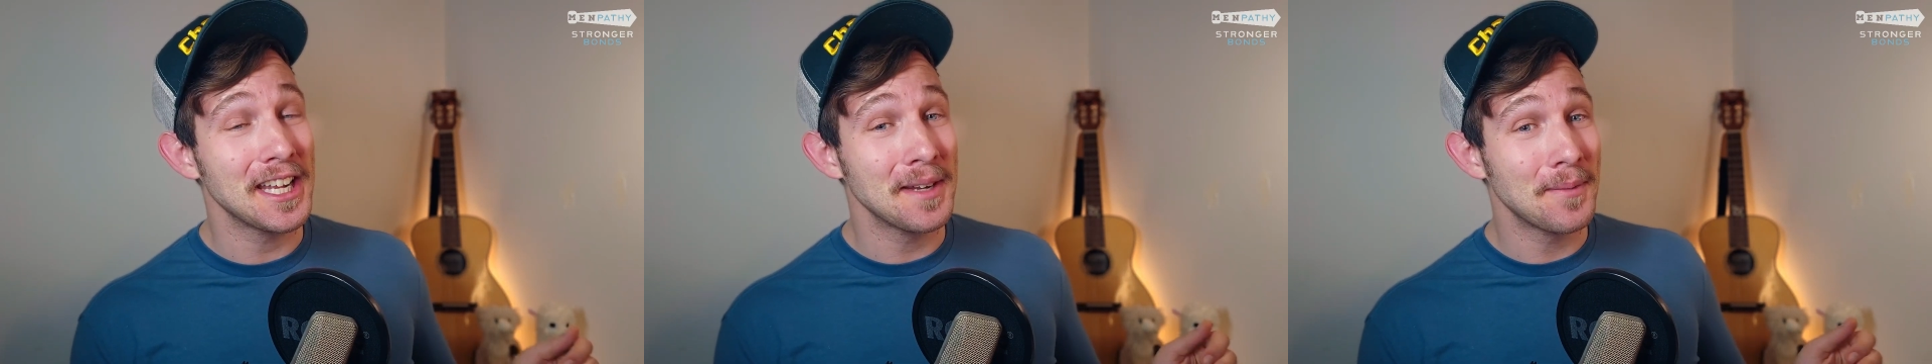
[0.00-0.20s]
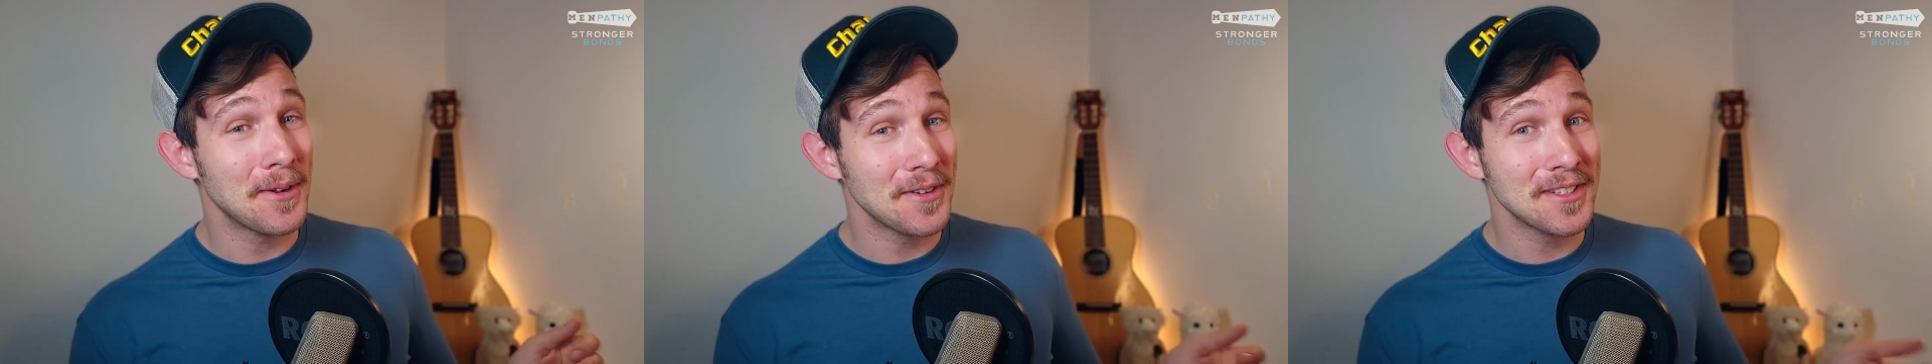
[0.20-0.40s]

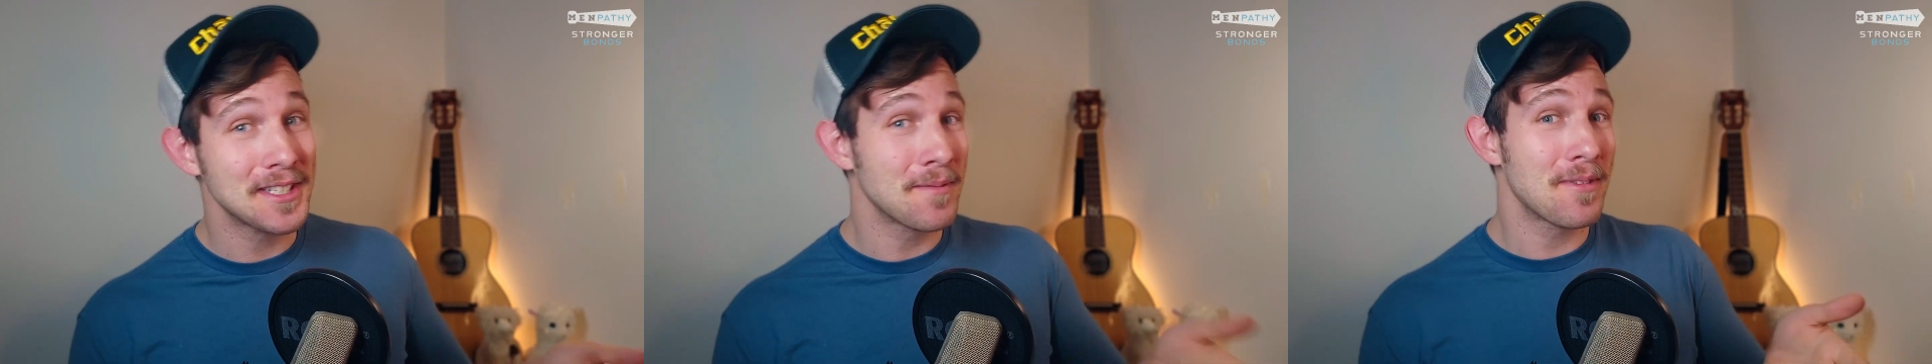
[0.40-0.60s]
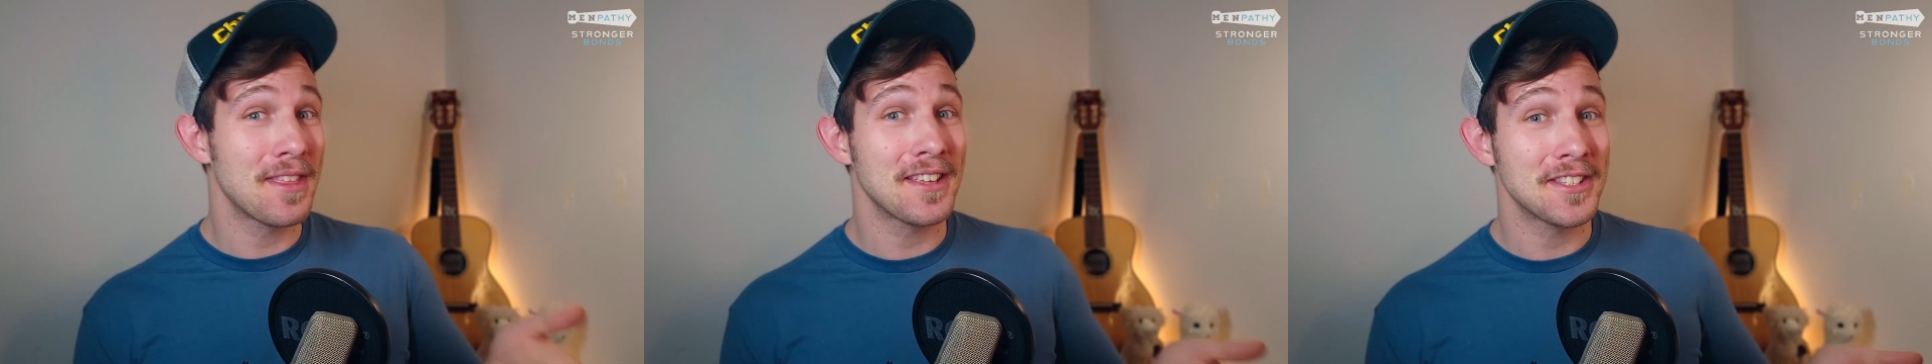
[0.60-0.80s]
about some
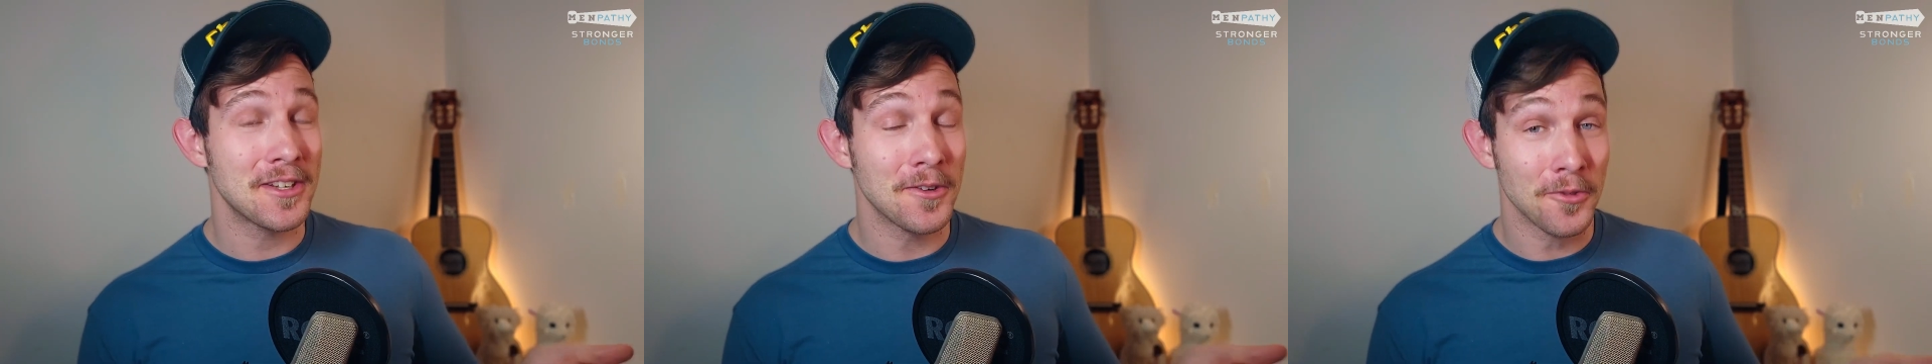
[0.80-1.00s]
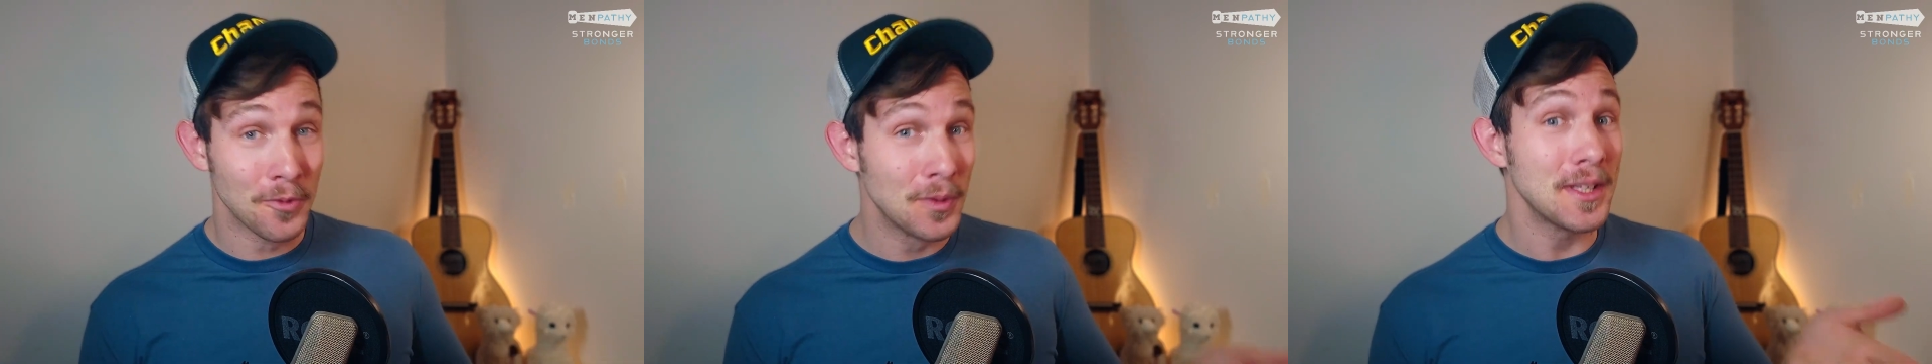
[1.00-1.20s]
things that are
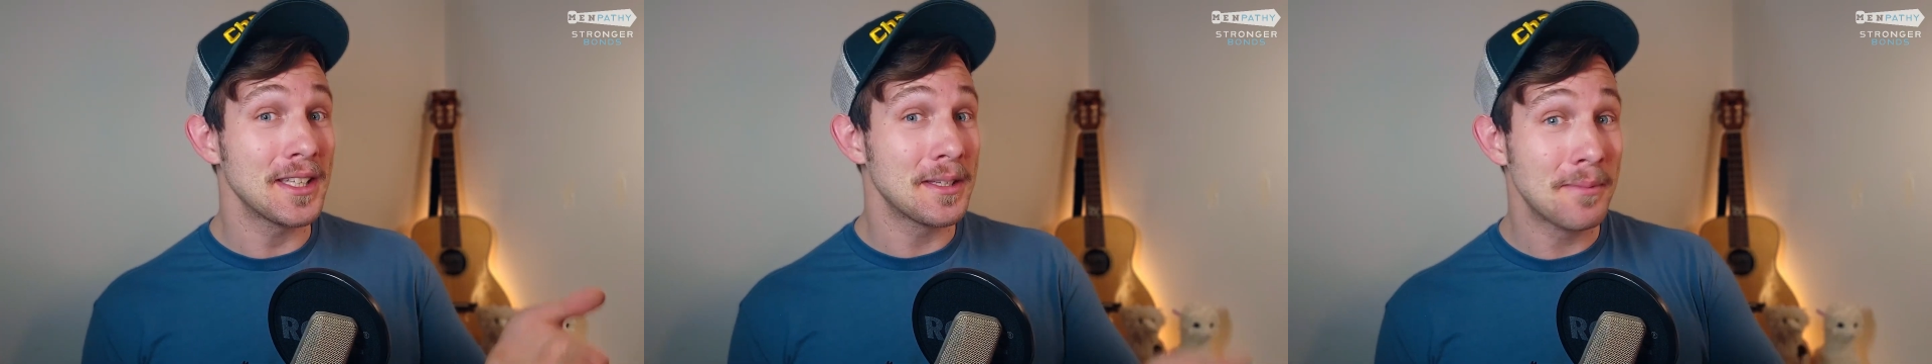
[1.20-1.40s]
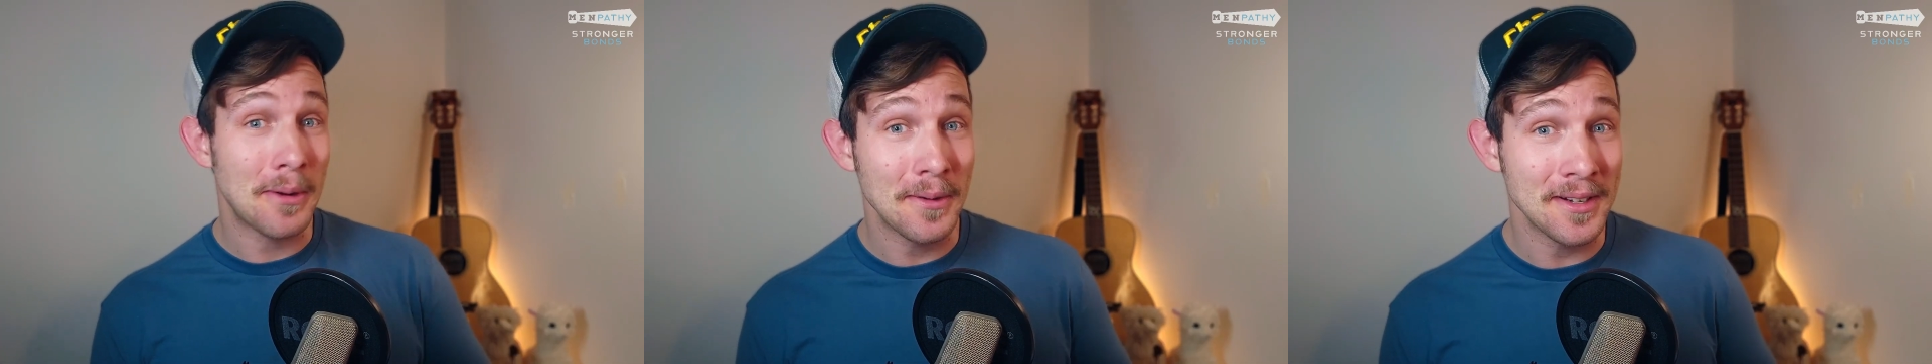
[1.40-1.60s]
really
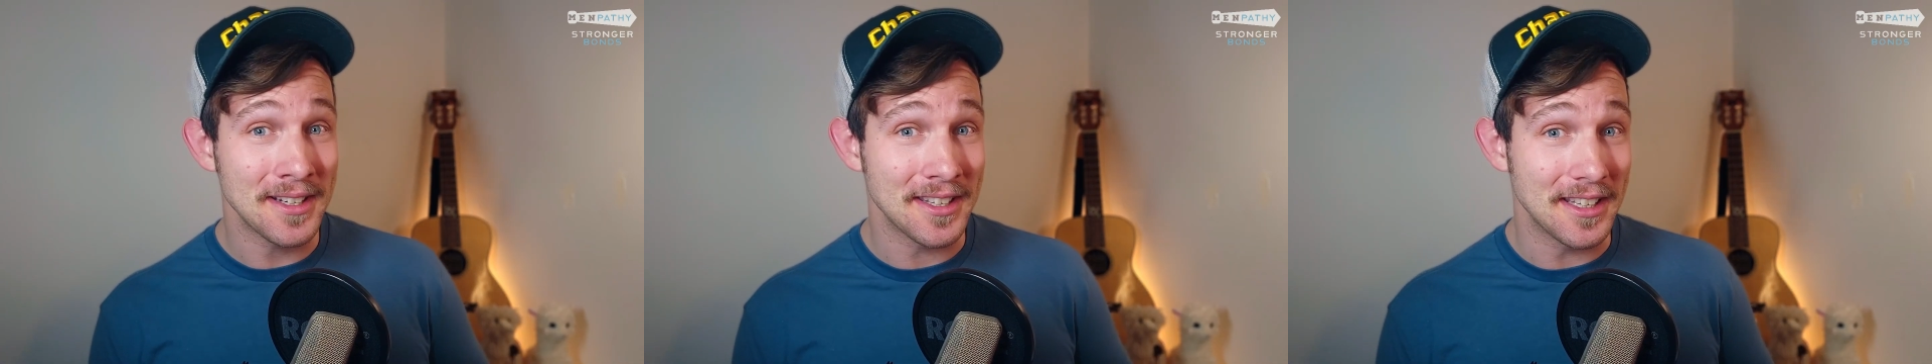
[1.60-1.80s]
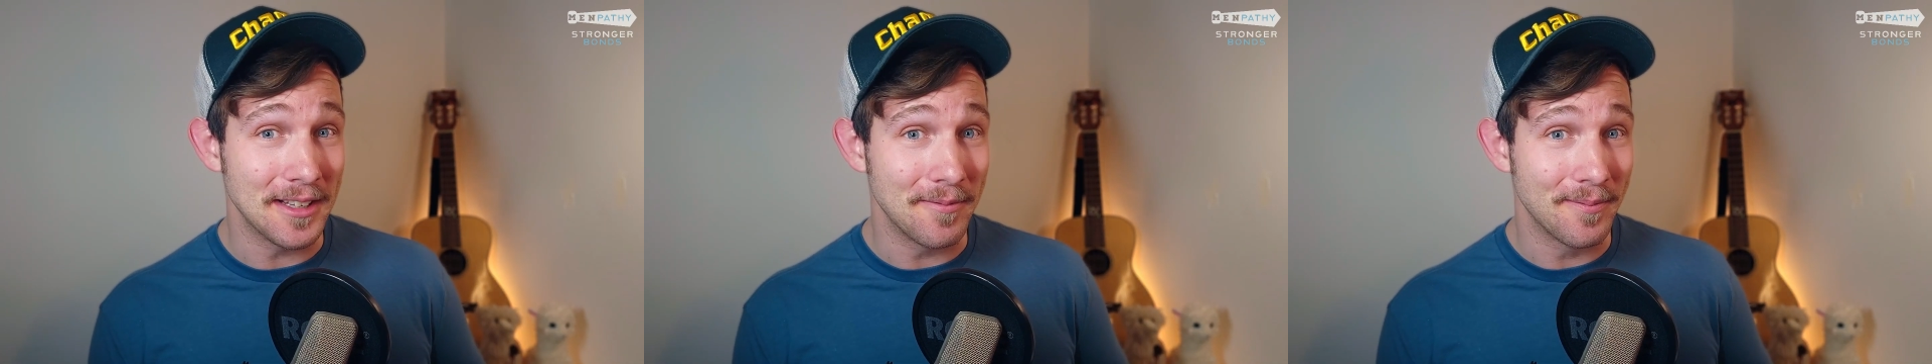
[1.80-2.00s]
important to
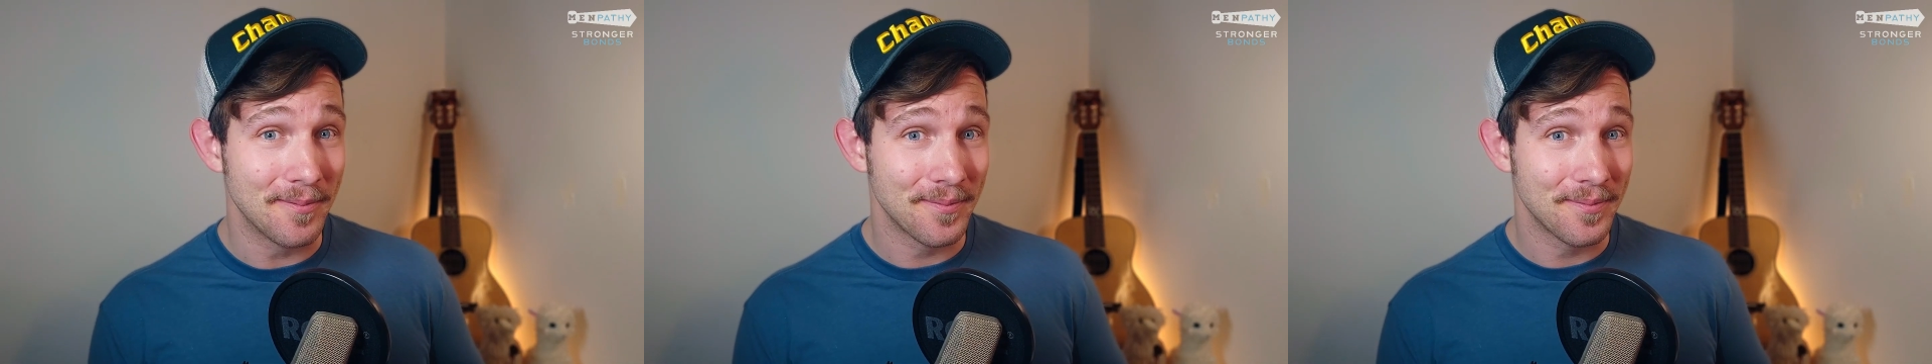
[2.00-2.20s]
them.